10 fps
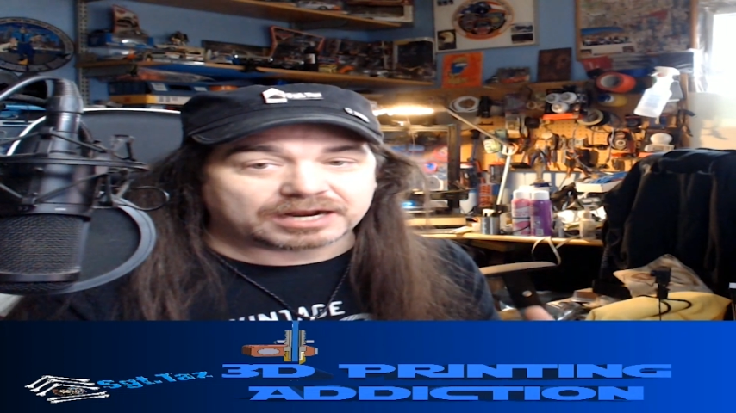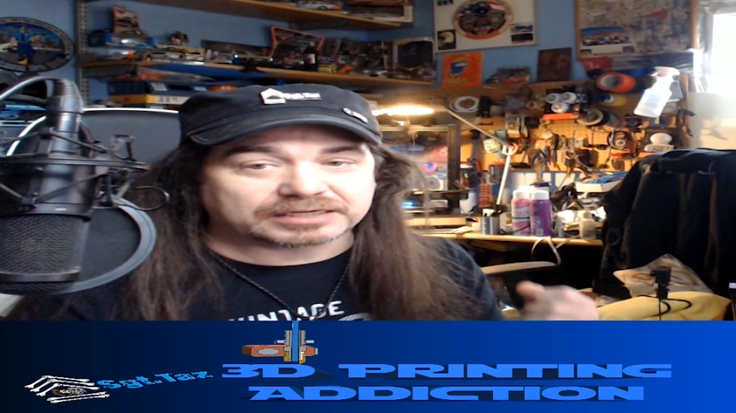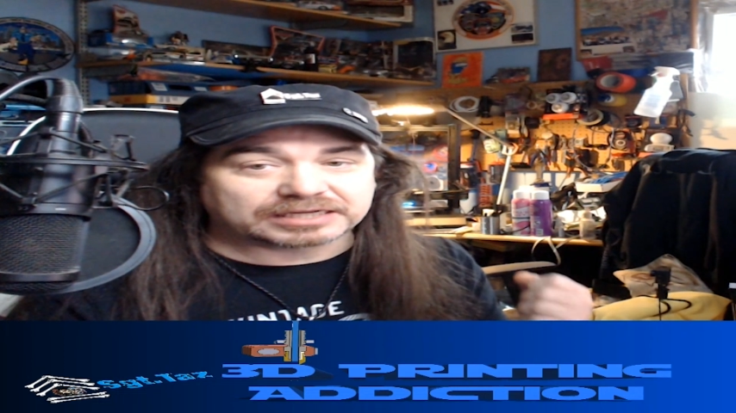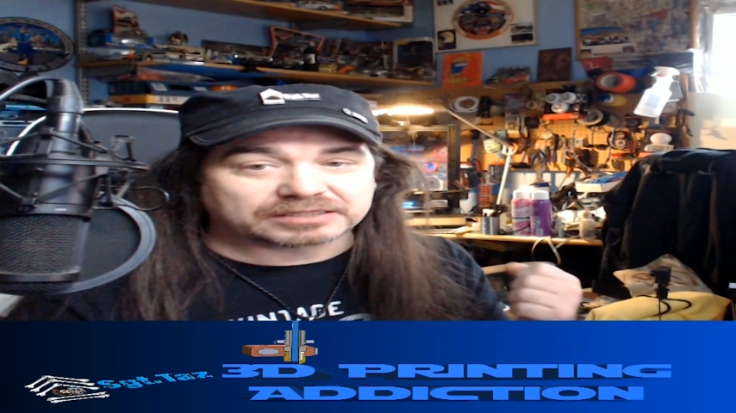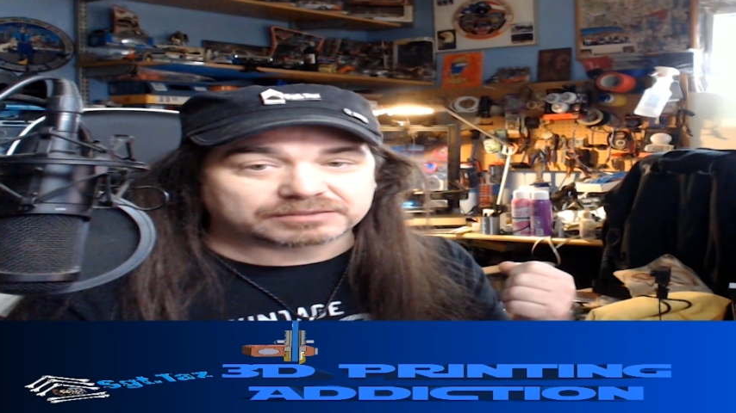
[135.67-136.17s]

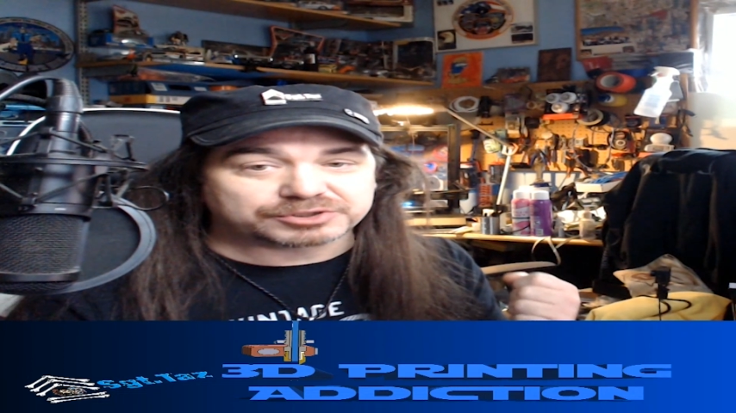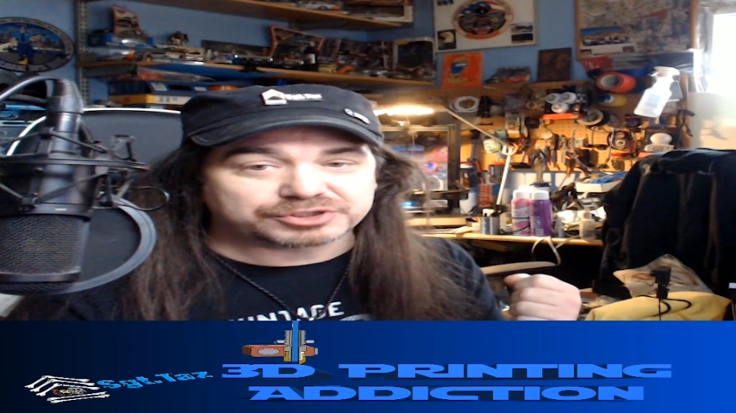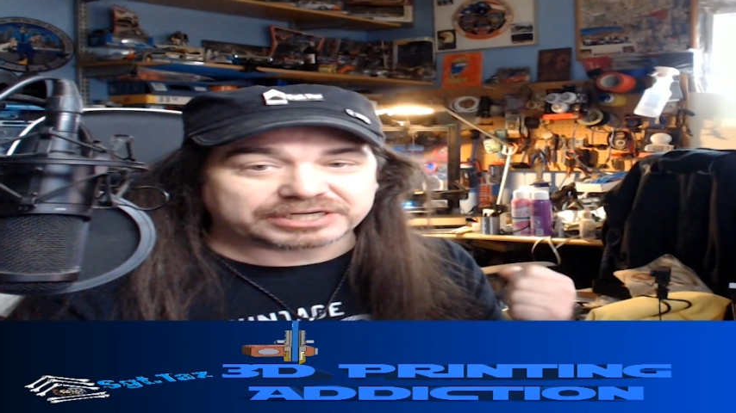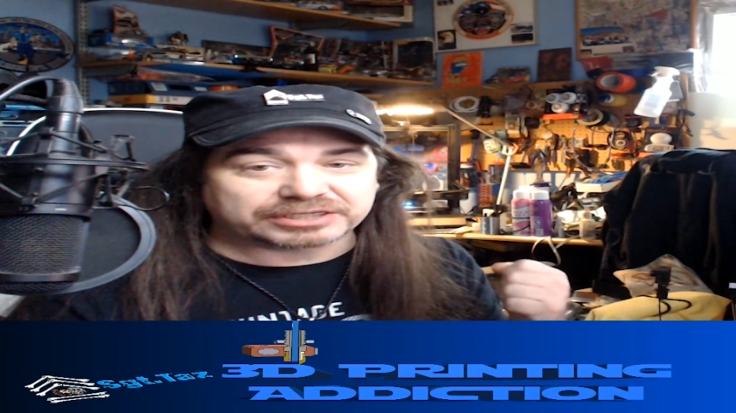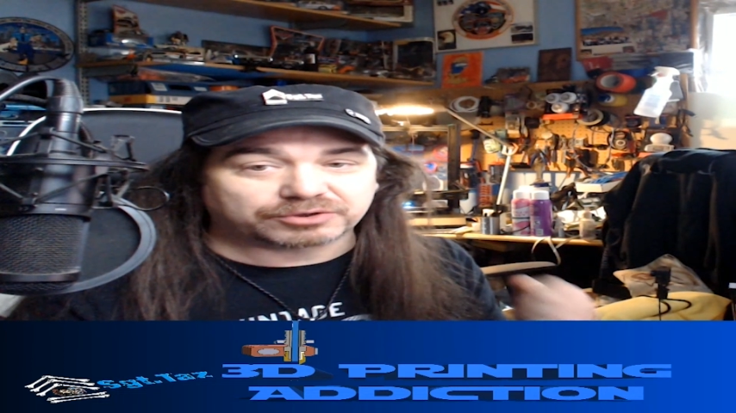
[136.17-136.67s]
I'd get the
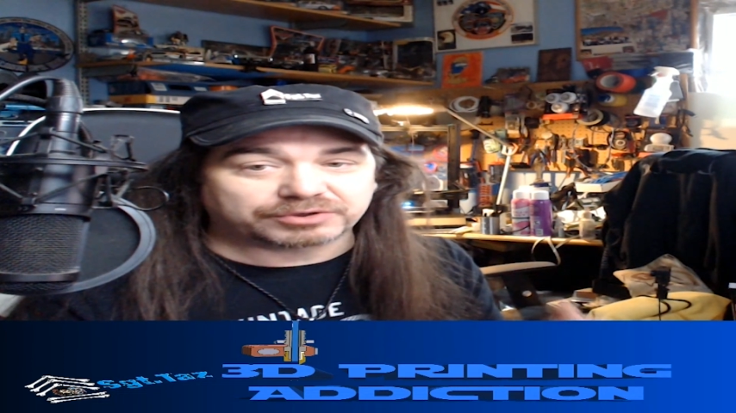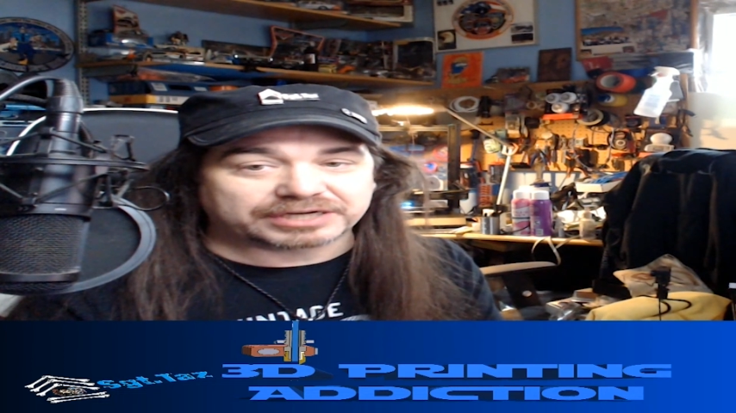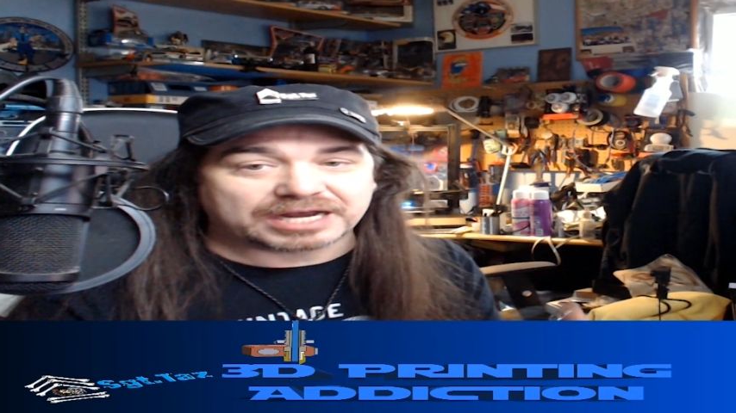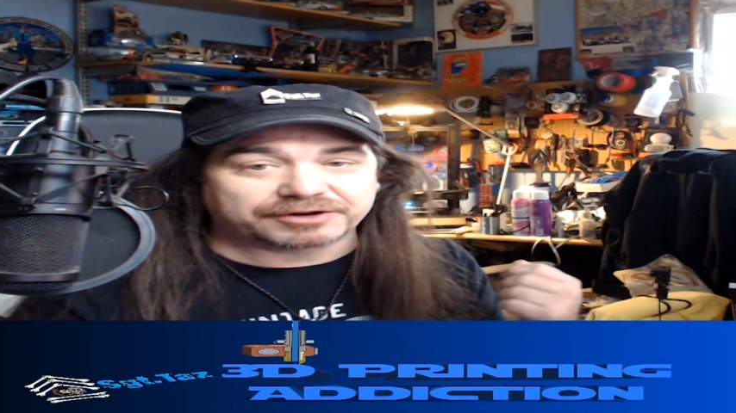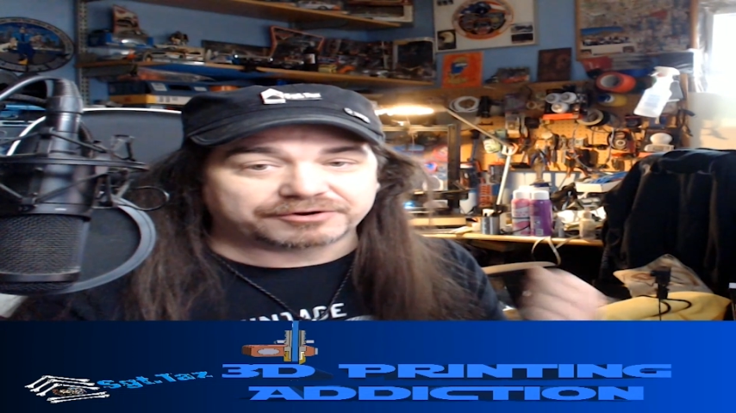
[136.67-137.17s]
machine turning
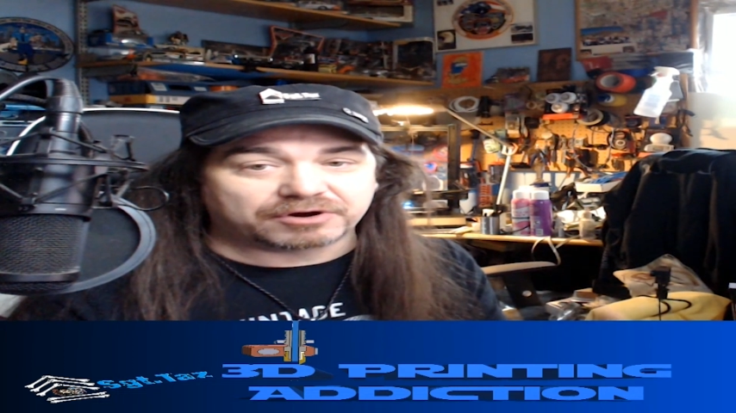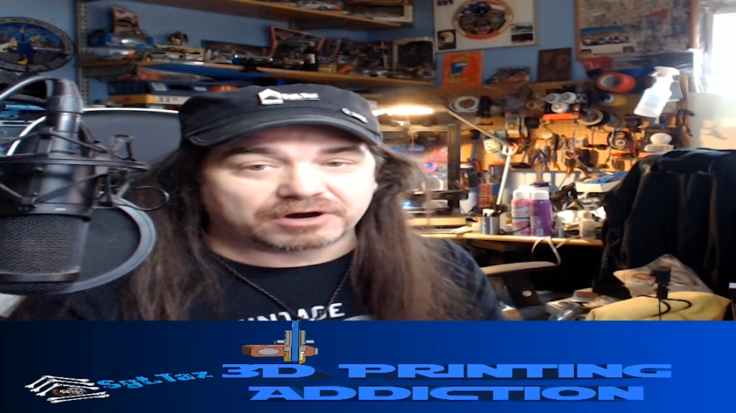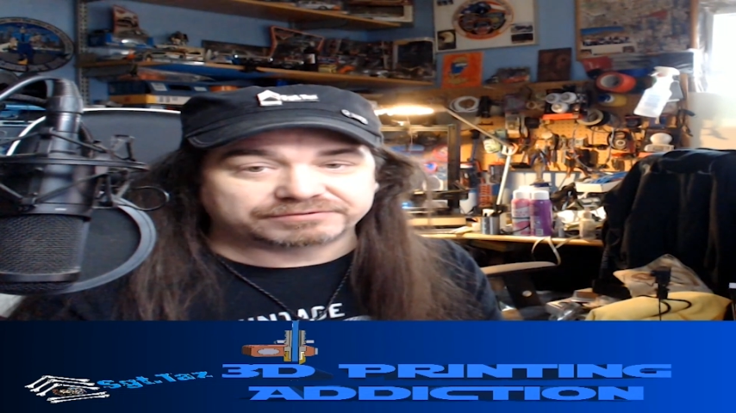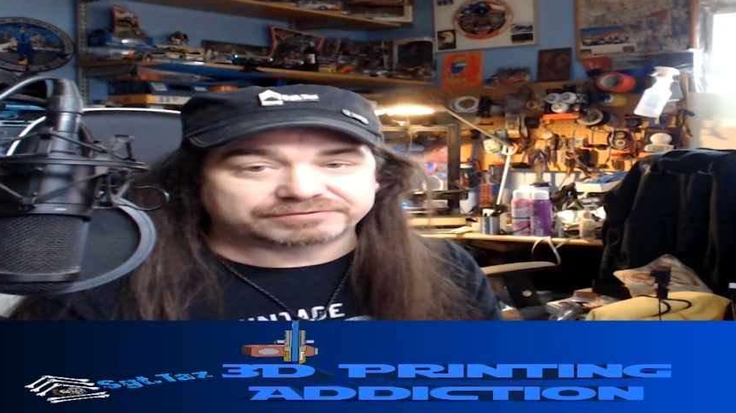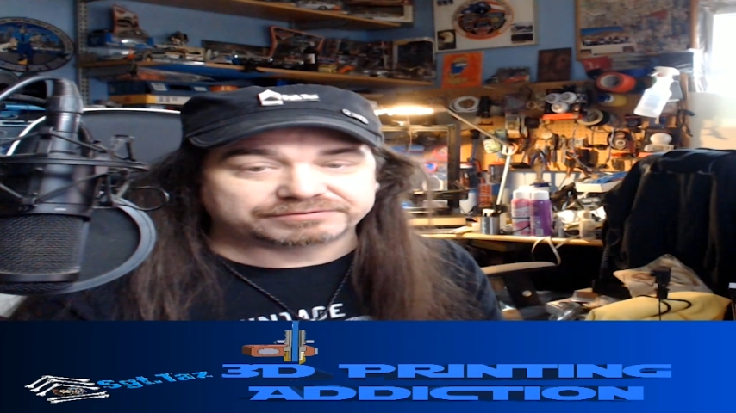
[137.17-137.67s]
on and off.